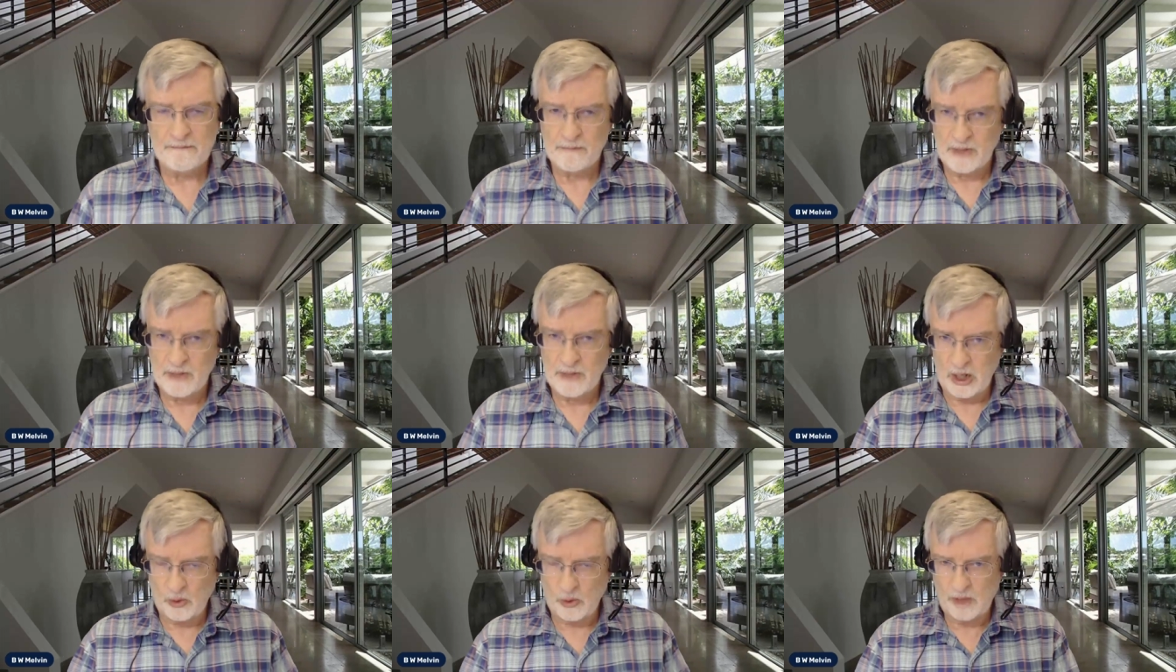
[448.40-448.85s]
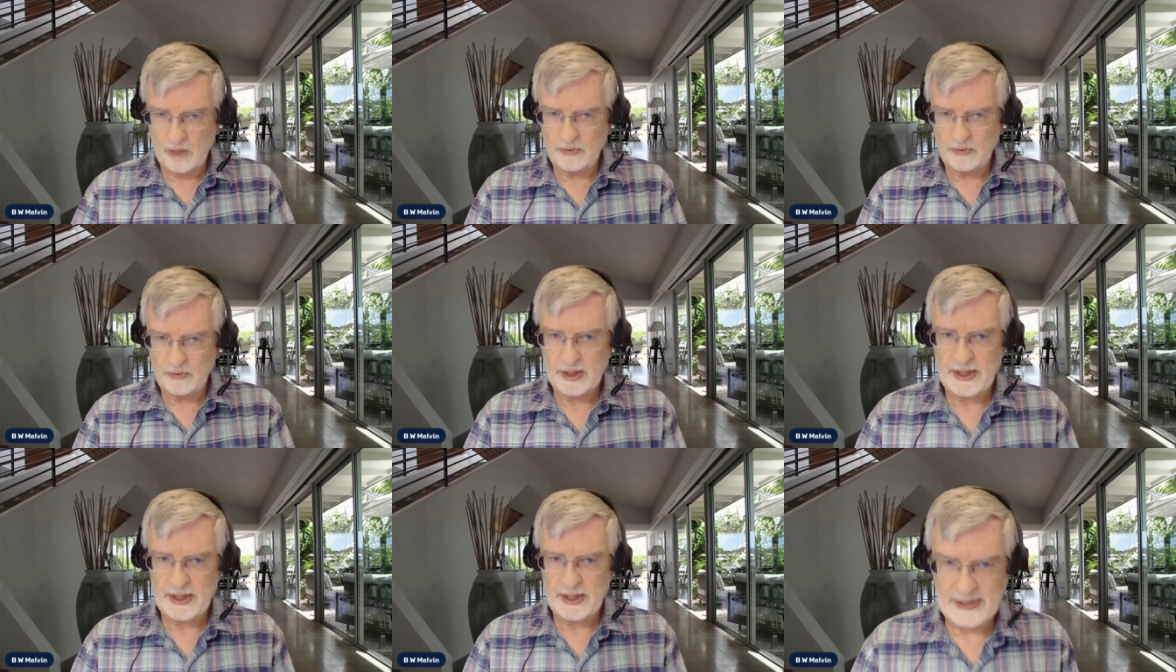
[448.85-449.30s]

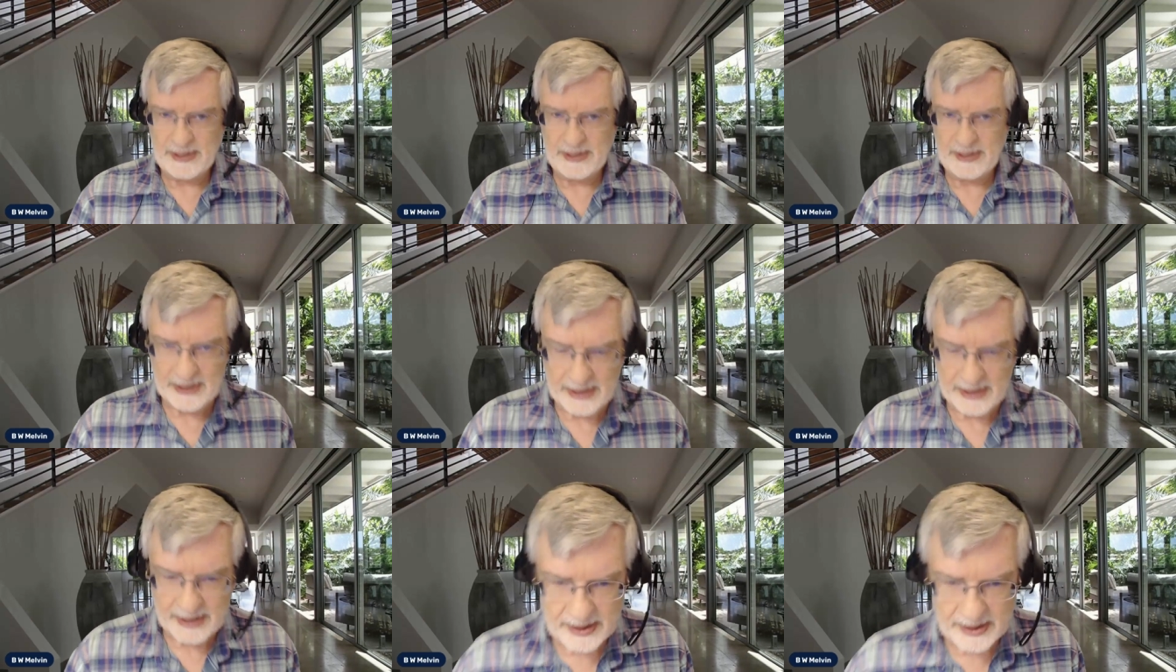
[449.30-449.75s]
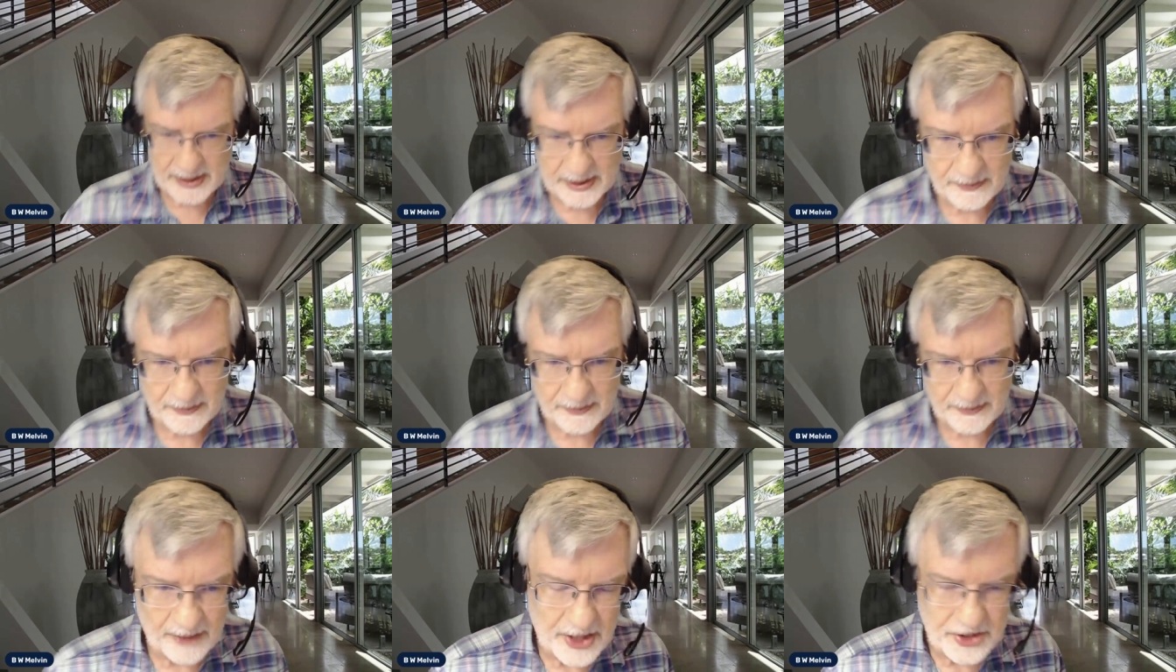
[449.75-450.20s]
However, Italy,
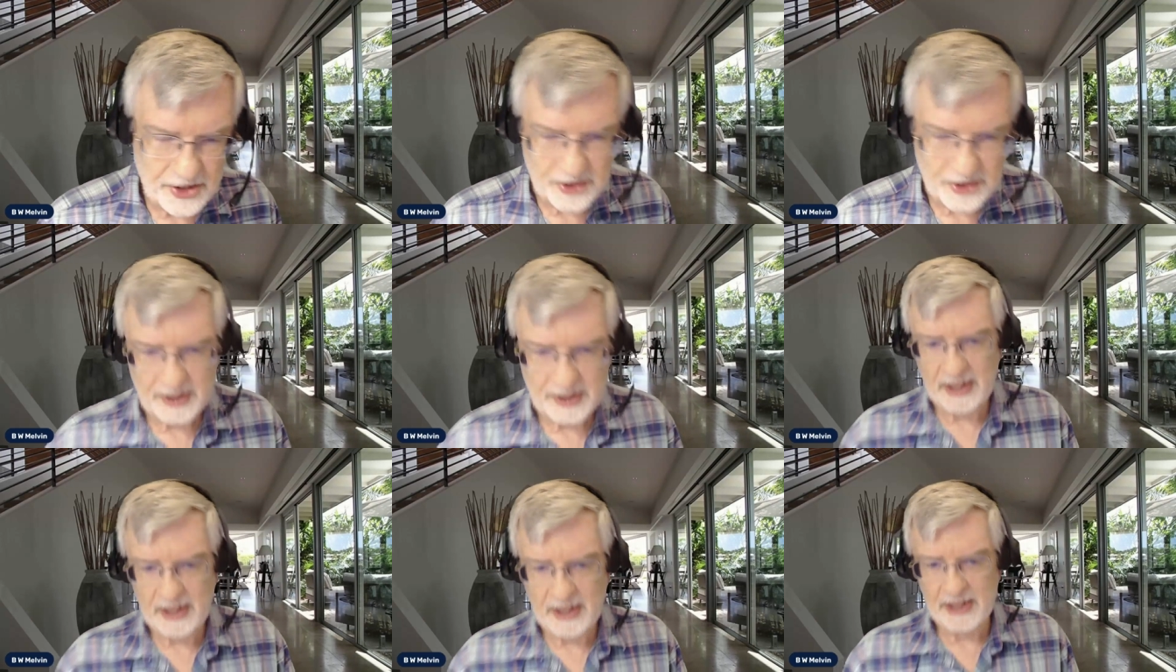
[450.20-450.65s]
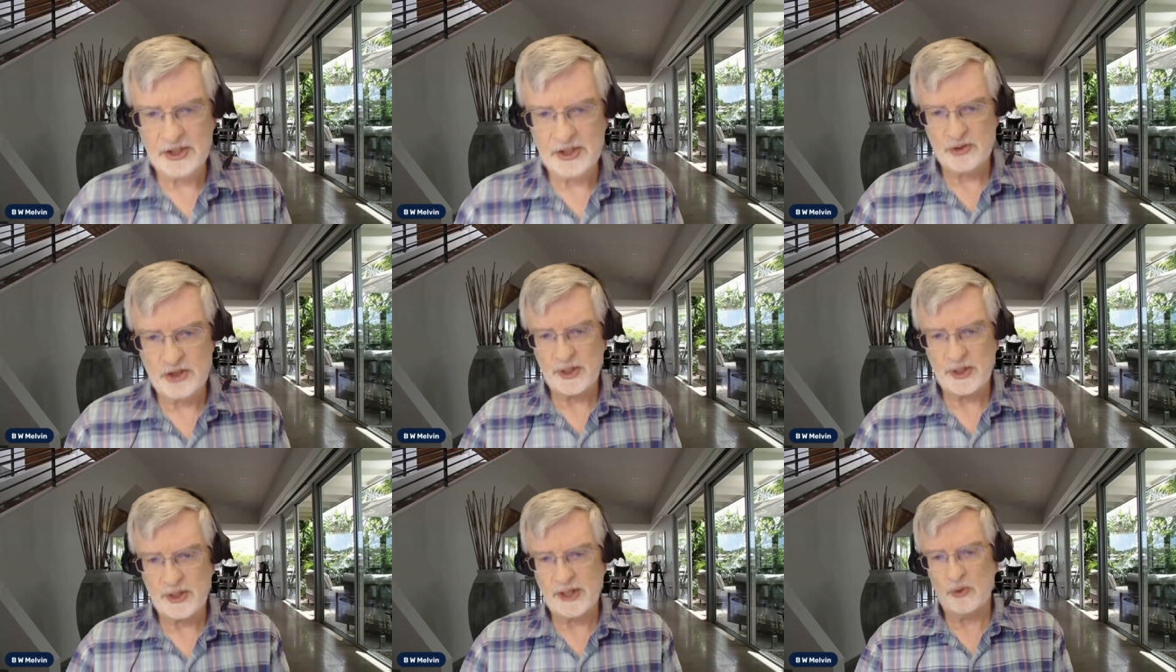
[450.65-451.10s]
fascist Italy,
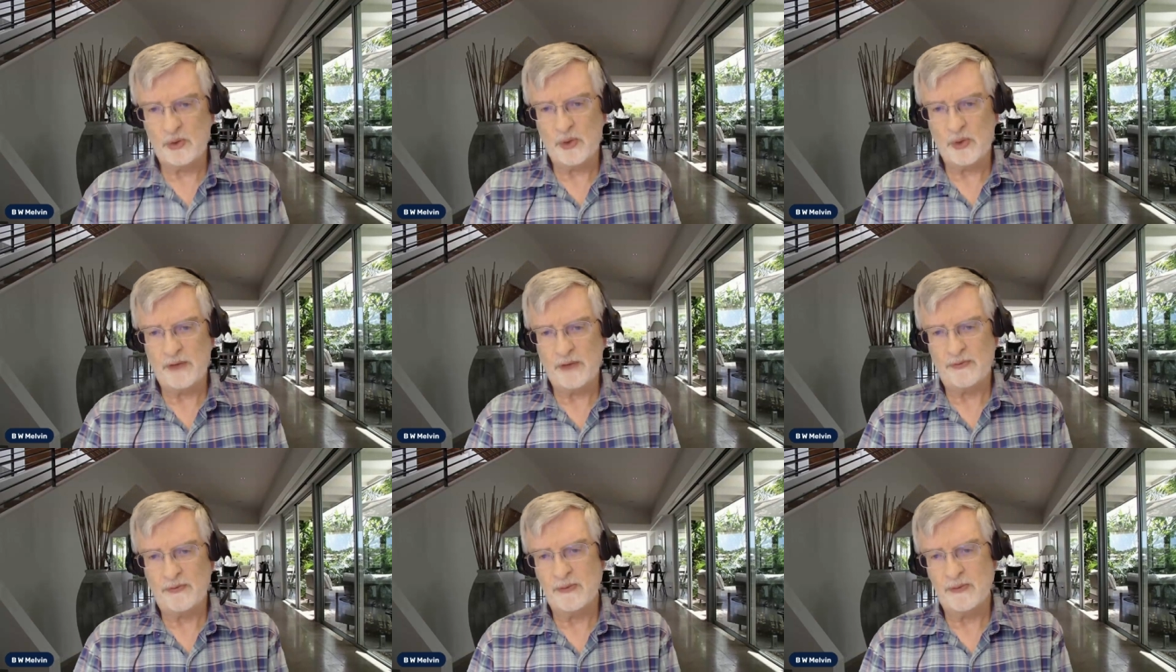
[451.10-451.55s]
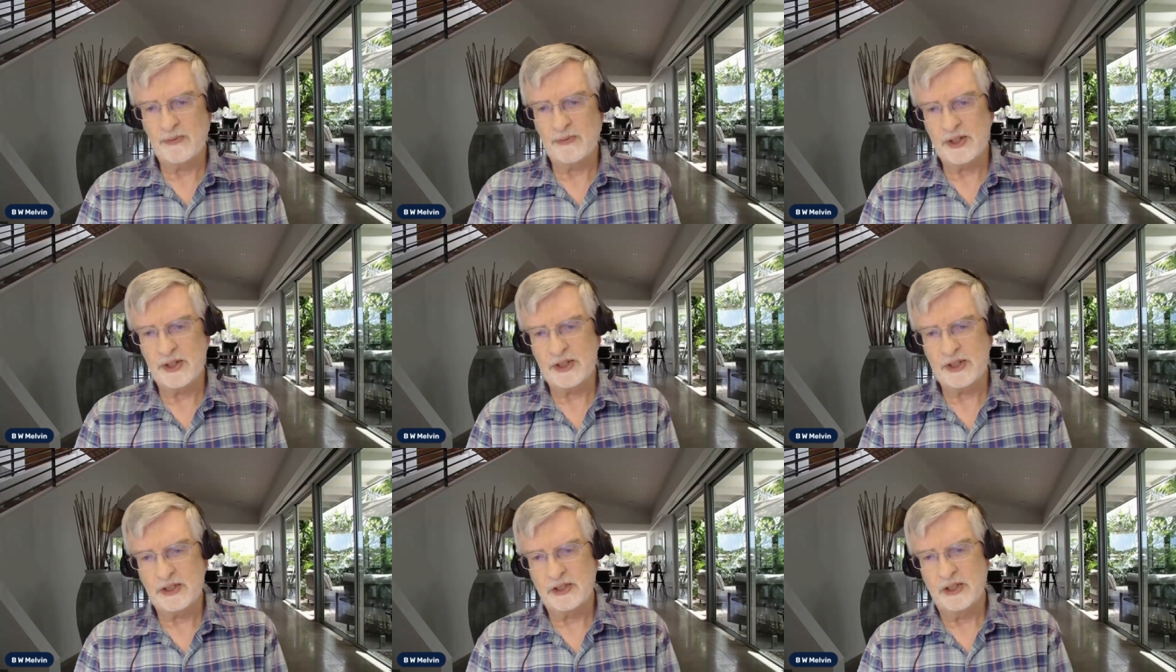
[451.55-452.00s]
strayed away from
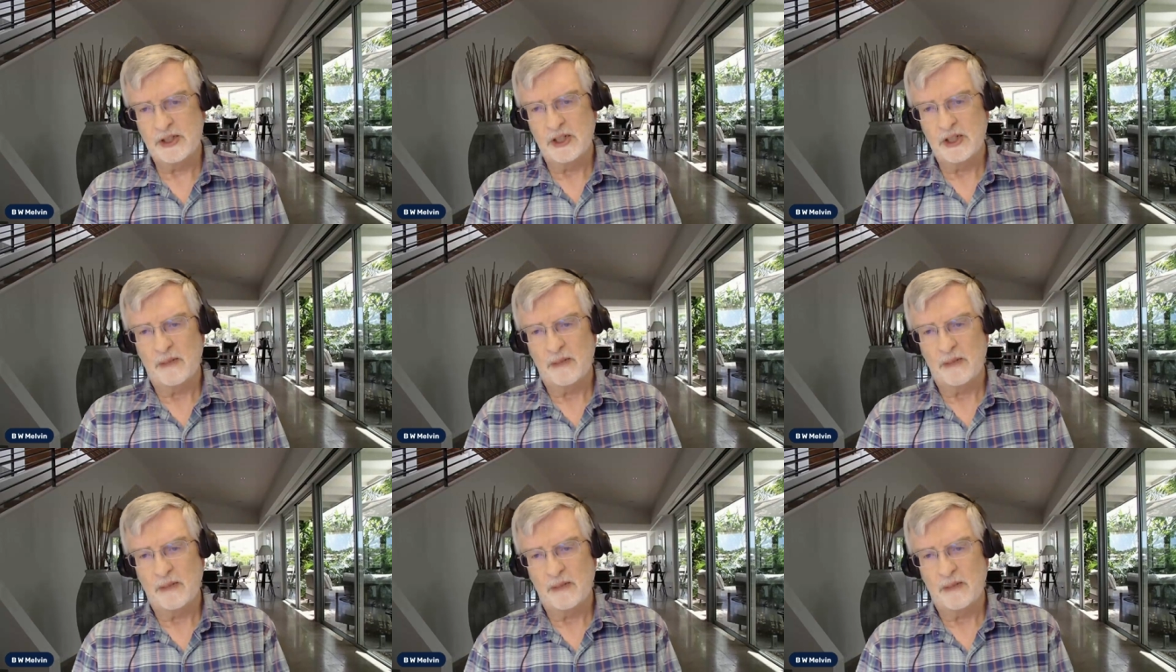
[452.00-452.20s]
this